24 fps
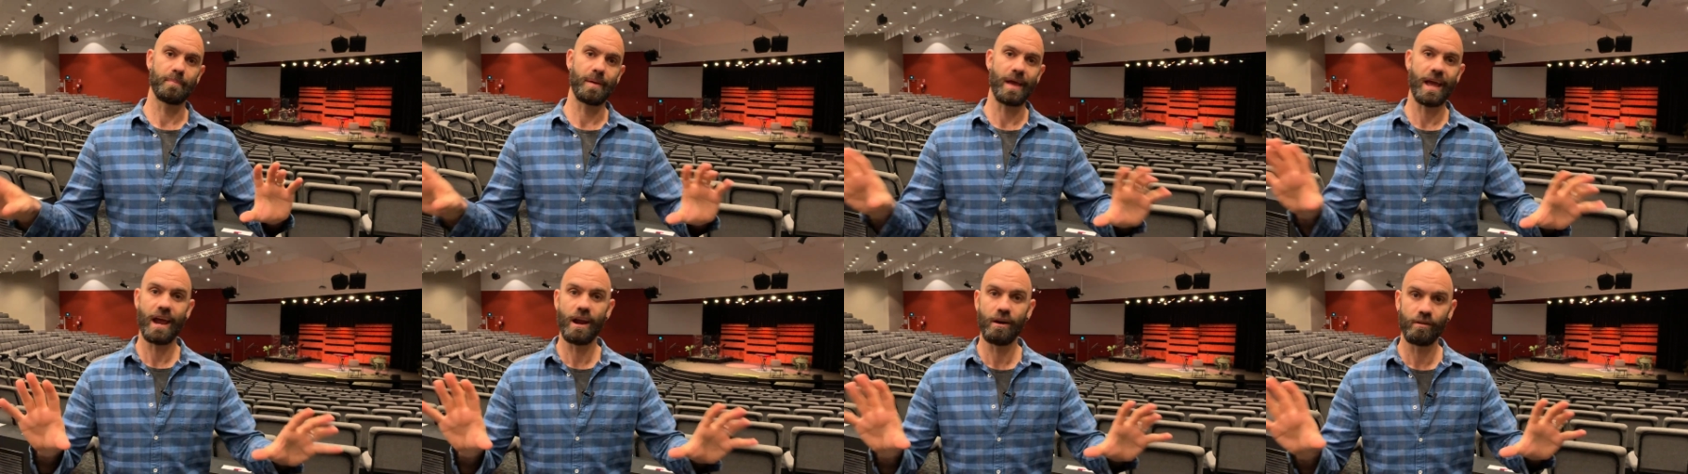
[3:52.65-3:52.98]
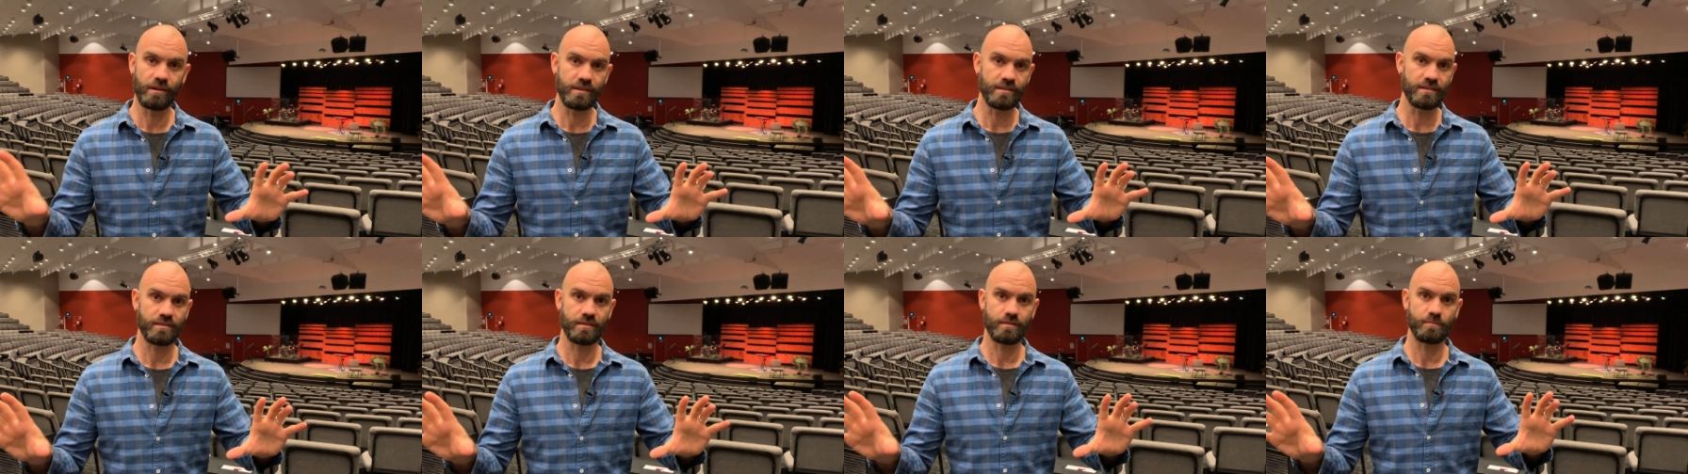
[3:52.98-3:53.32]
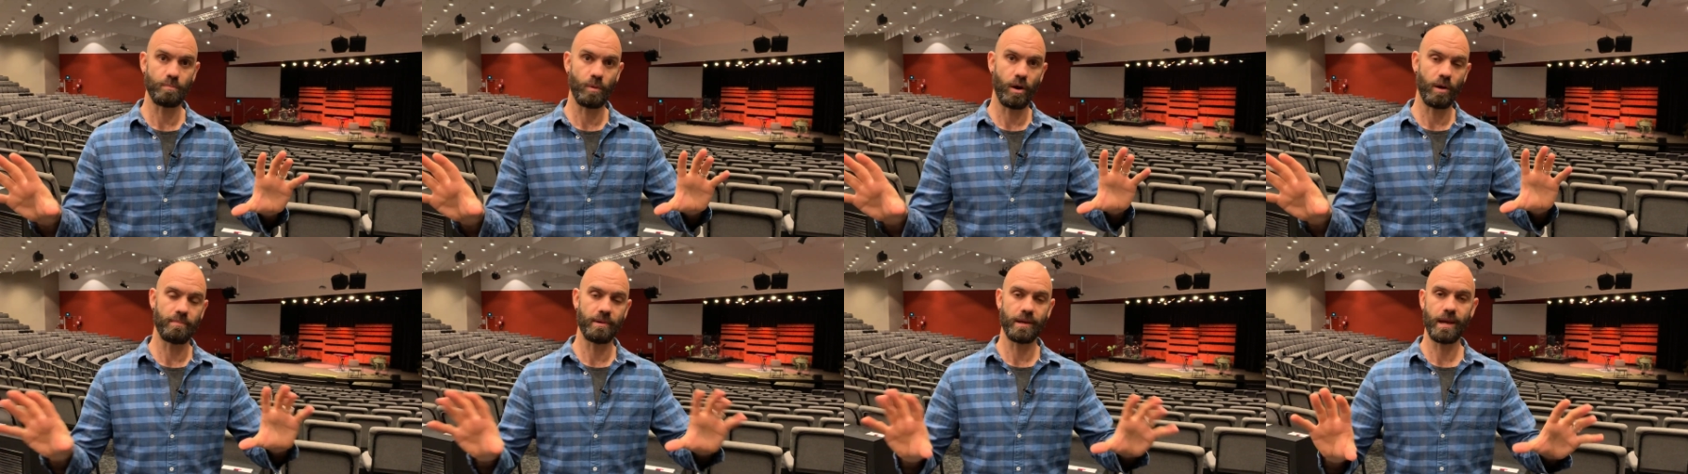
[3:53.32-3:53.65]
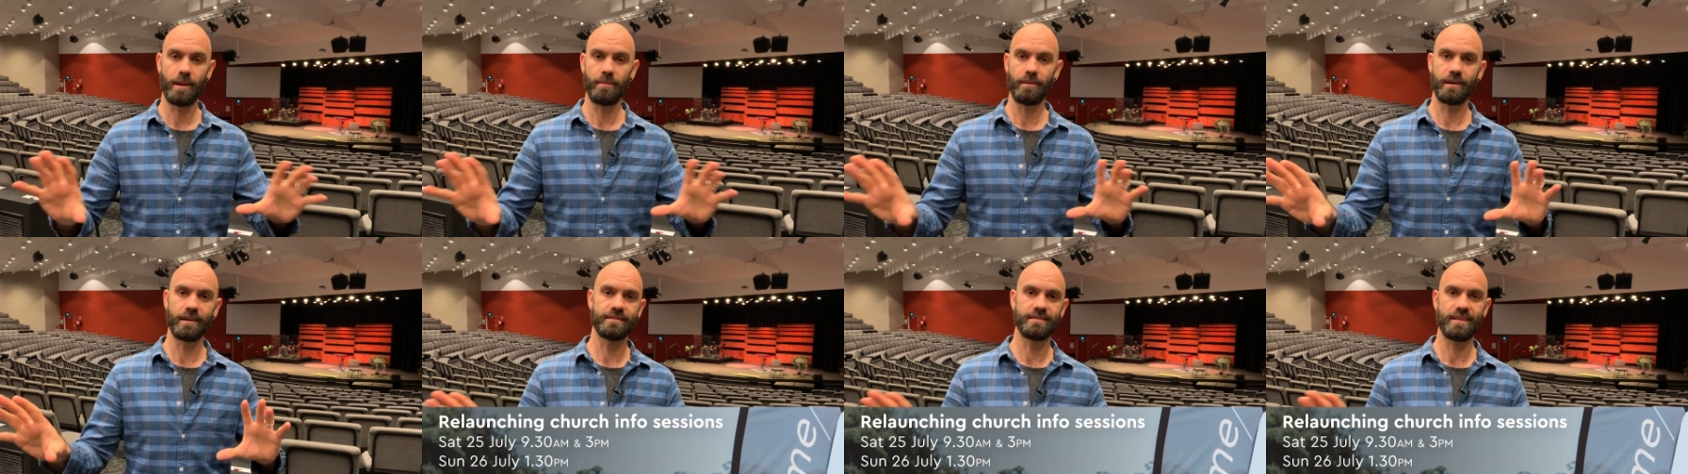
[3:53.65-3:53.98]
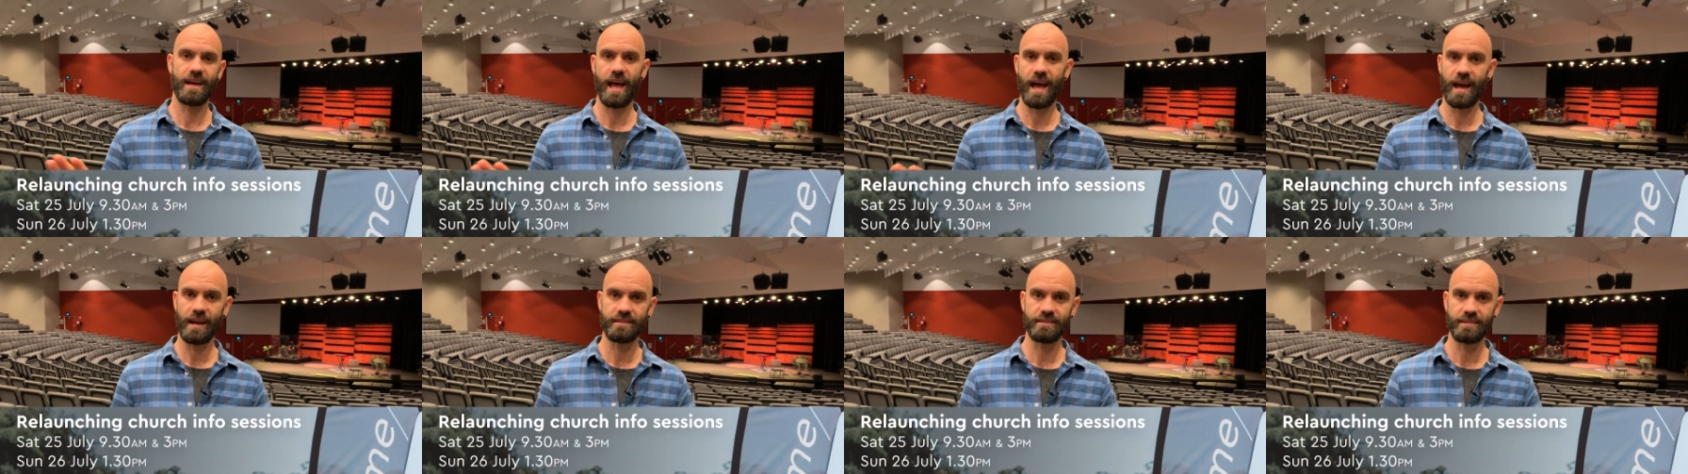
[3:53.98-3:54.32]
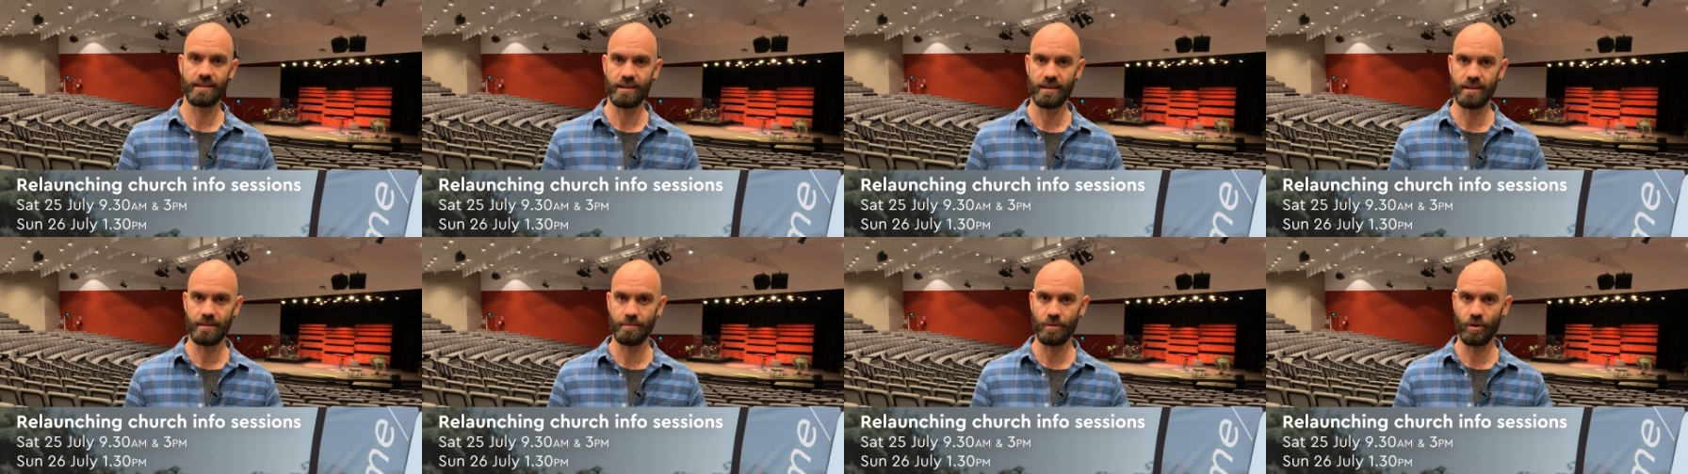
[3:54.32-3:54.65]
parents might be able to tag
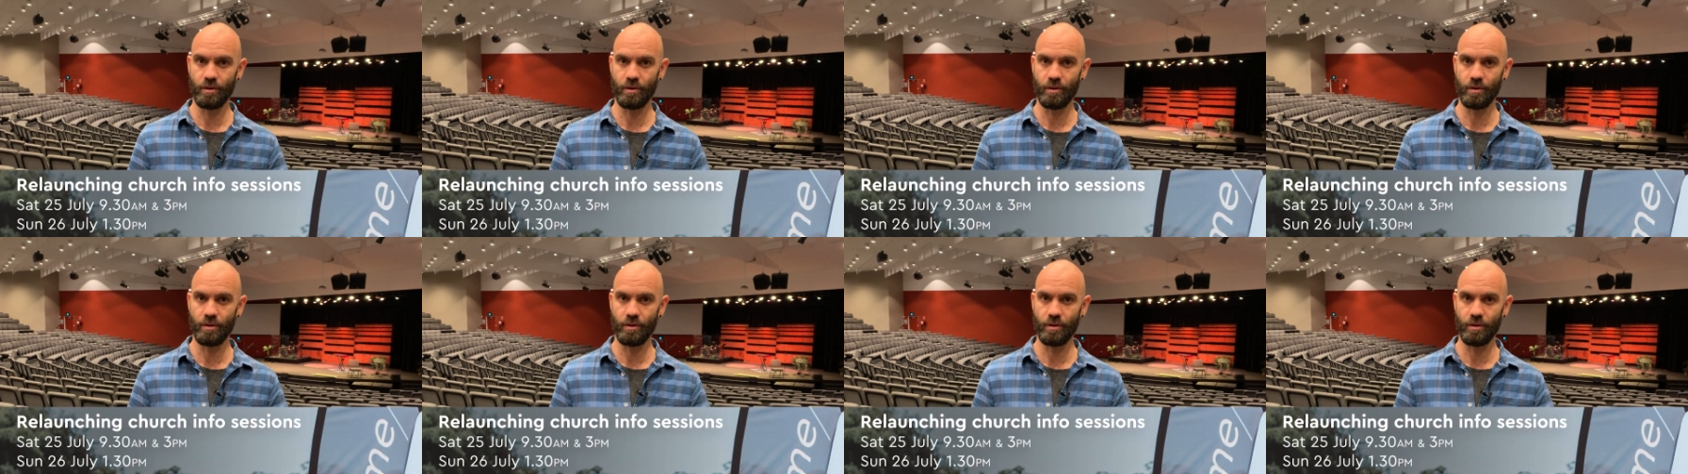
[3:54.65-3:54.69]
team.